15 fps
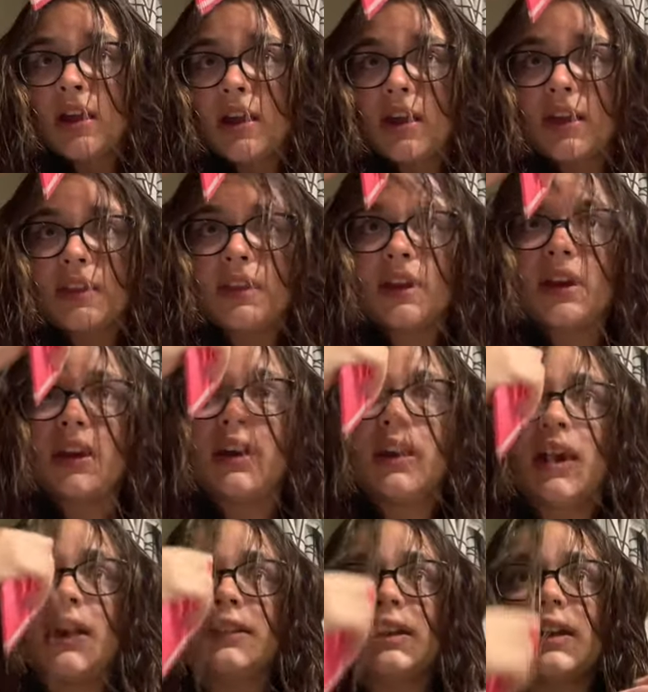And then
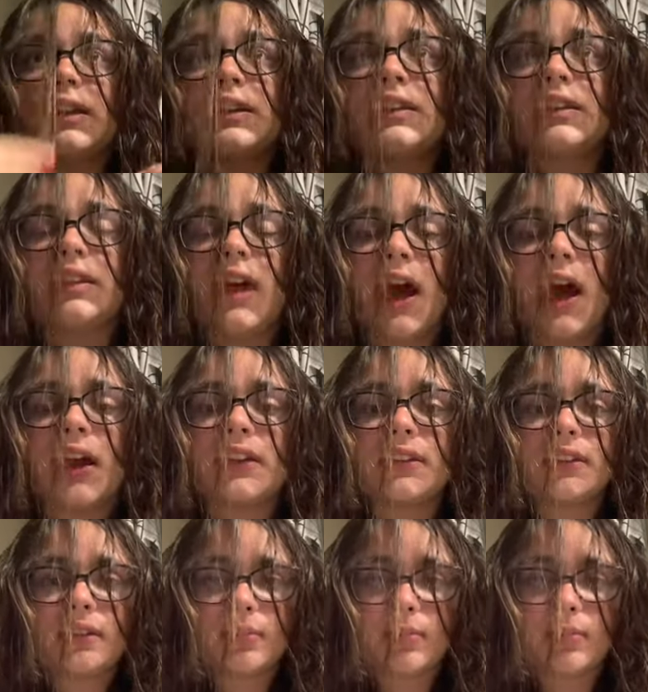I take that